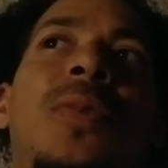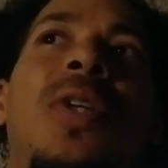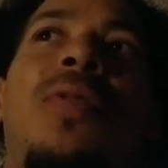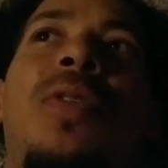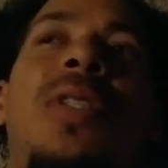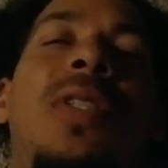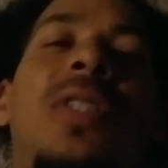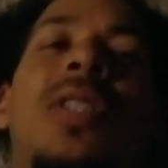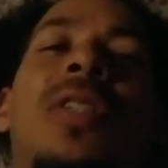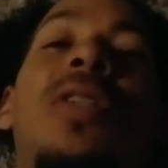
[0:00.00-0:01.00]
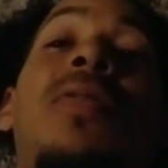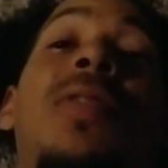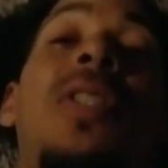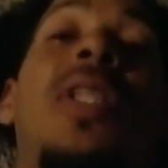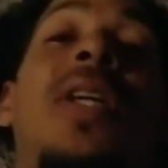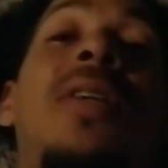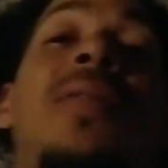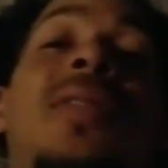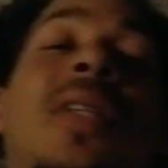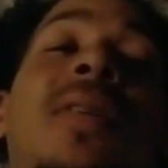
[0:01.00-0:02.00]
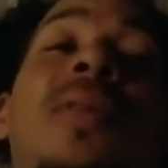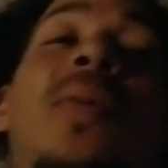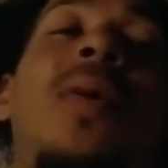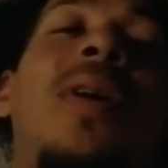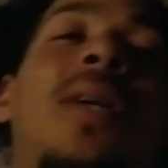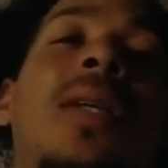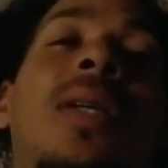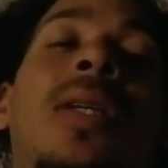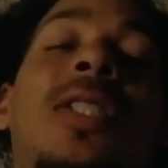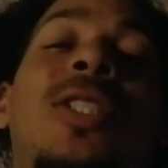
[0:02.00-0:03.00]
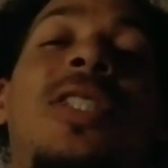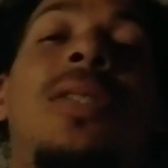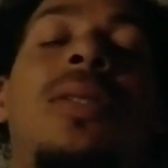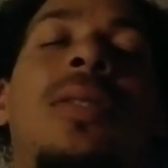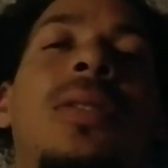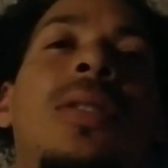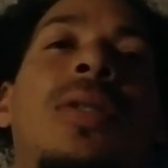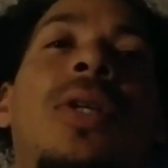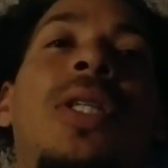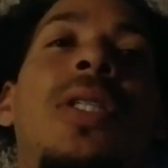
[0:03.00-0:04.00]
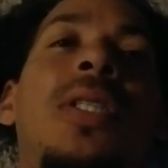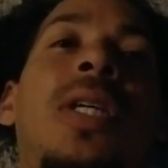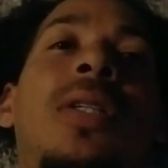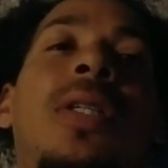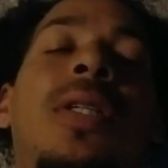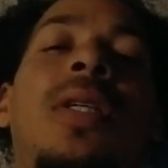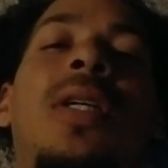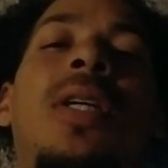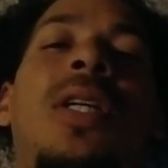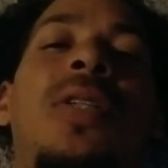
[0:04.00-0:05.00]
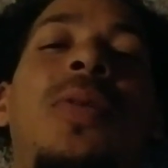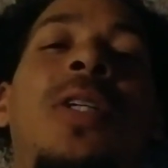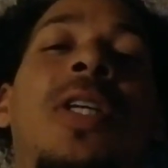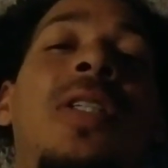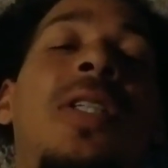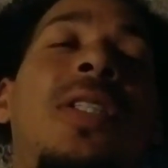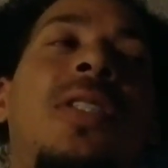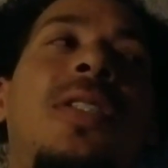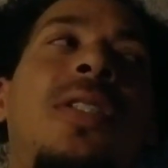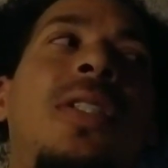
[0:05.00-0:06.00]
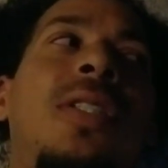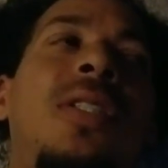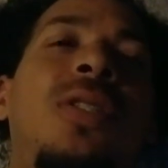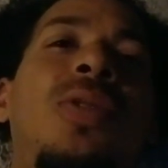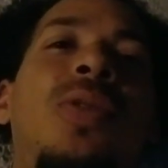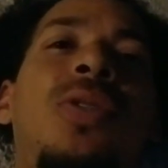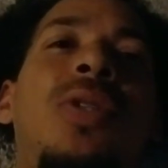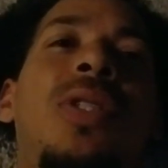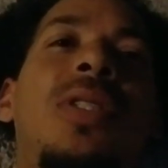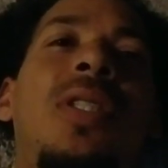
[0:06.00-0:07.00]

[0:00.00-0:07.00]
lovely. It's a lovely sound. I don't know why. It's just great sounding. To where nowadays you get these newer trucks